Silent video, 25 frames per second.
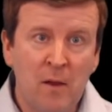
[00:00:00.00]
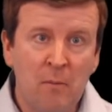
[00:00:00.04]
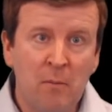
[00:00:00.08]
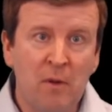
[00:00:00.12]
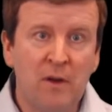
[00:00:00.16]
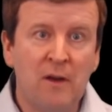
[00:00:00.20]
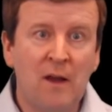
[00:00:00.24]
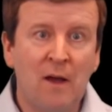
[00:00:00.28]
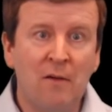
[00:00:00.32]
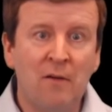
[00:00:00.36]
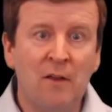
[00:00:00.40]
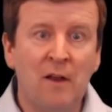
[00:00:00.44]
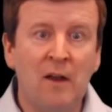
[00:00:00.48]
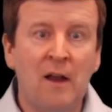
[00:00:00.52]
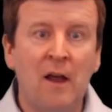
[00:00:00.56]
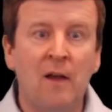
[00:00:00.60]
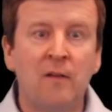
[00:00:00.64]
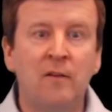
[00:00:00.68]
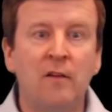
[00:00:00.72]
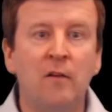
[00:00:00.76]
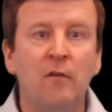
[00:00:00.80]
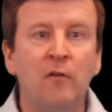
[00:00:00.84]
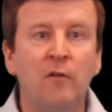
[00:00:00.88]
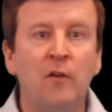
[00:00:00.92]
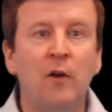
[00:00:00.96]
but
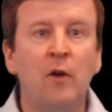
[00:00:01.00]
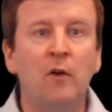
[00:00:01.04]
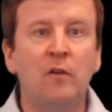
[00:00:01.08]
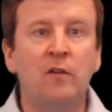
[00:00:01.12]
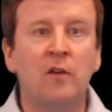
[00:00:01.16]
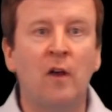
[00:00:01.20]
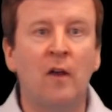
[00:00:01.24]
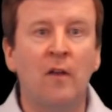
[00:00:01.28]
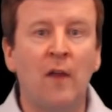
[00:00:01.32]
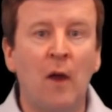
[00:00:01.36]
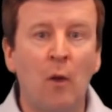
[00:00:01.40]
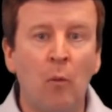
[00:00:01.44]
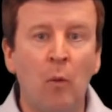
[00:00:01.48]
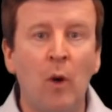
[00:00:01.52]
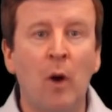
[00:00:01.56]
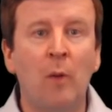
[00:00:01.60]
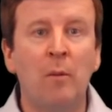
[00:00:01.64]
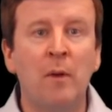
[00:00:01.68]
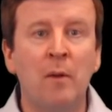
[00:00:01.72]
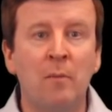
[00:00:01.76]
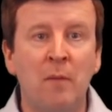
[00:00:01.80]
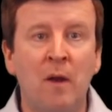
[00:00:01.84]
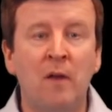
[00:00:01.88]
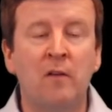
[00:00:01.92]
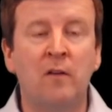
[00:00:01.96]
nevertheless in future there will
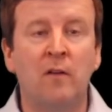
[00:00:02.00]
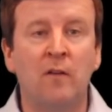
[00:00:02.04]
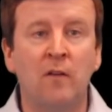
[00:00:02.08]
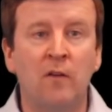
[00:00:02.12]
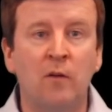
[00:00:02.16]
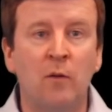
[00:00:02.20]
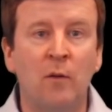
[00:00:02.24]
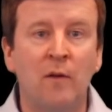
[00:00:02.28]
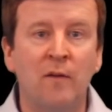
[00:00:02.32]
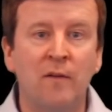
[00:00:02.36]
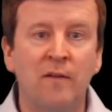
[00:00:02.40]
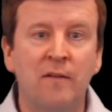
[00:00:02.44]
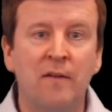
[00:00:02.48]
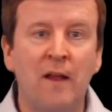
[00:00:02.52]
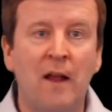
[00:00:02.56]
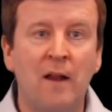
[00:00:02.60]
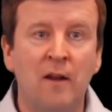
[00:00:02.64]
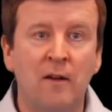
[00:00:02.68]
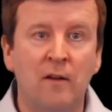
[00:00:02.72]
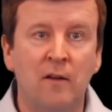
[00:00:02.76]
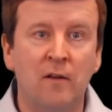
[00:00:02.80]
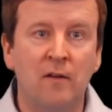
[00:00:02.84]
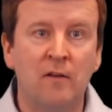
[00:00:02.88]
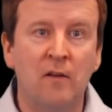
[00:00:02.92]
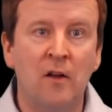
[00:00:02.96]
be missions to
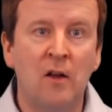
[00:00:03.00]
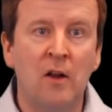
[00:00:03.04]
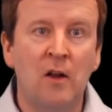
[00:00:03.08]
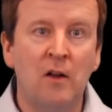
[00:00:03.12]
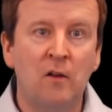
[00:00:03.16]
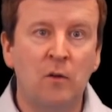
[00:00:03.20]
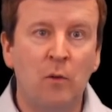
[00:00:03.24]
Enceladus